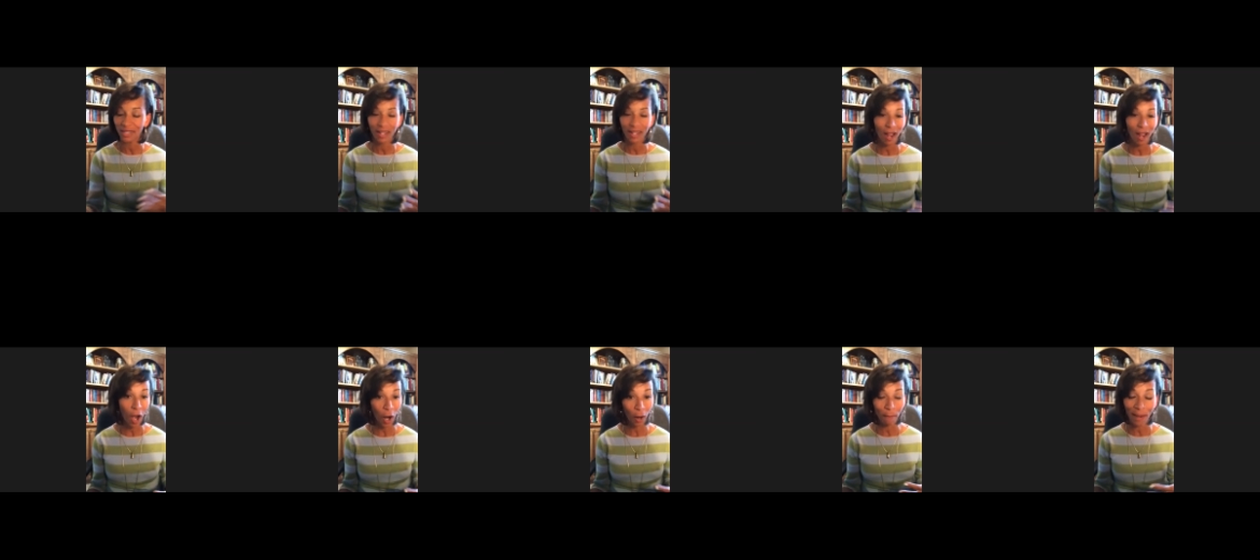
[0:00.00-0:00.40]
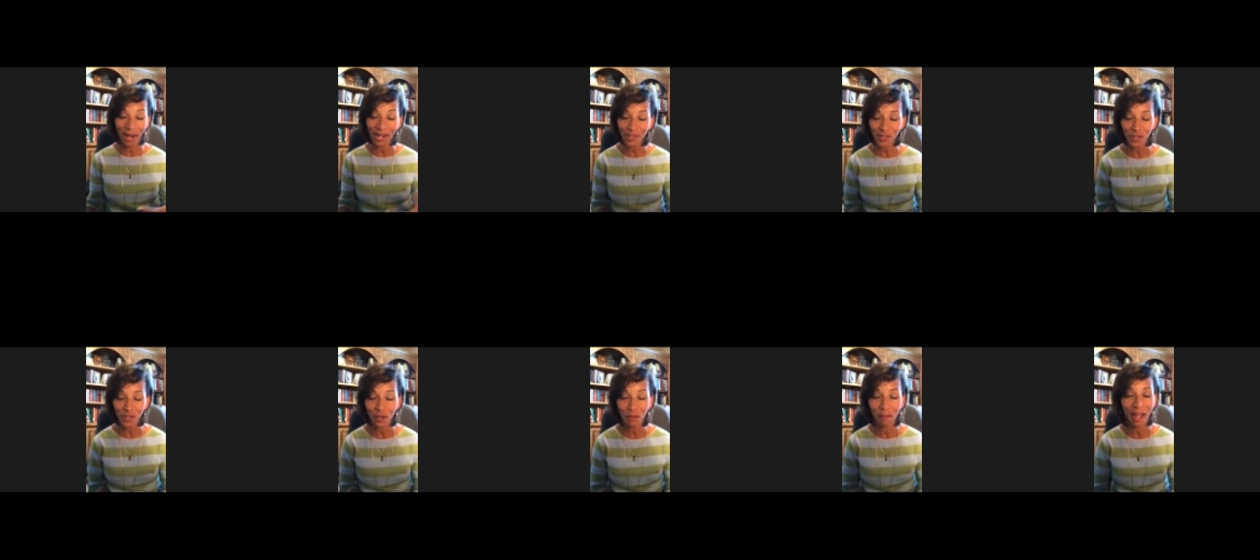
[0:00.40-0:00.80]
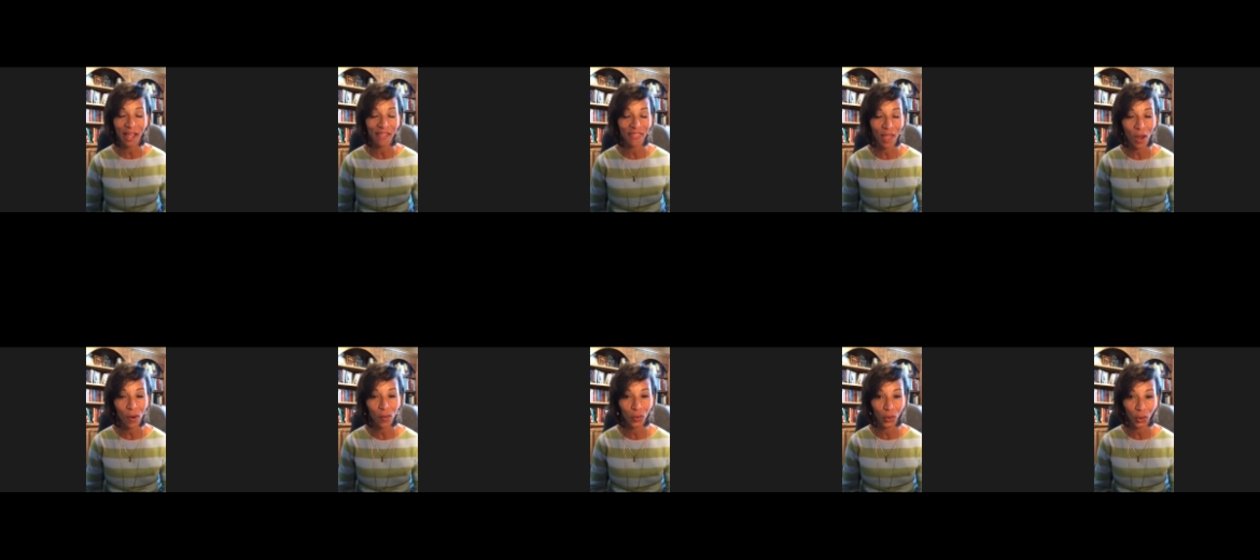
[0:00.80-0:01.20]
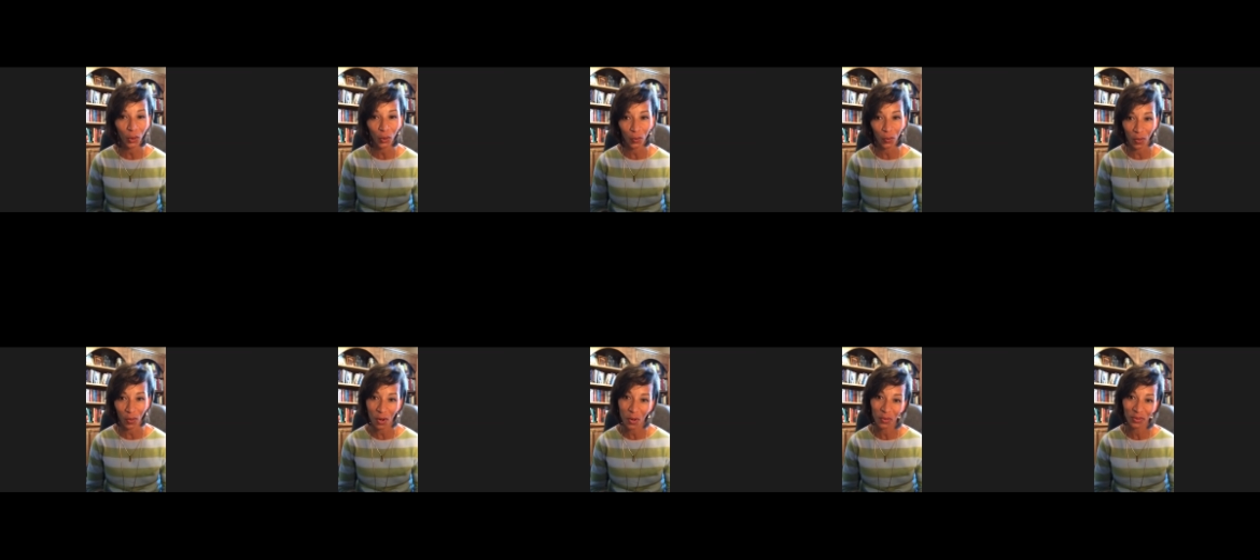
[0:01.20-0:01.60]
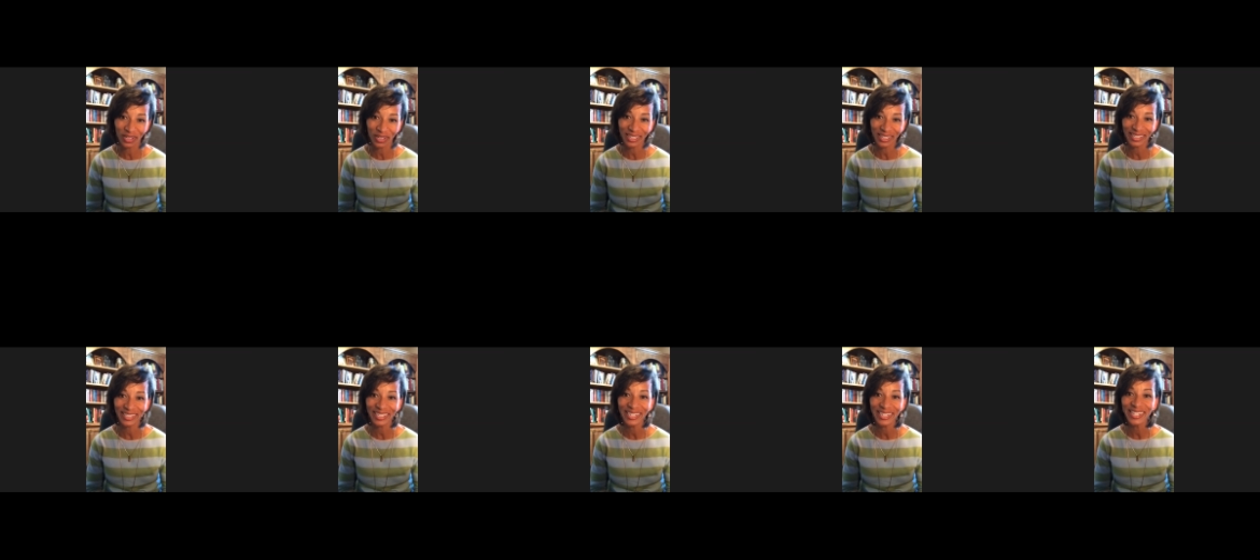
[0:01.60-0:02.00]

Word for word: our mastermind that we're growing.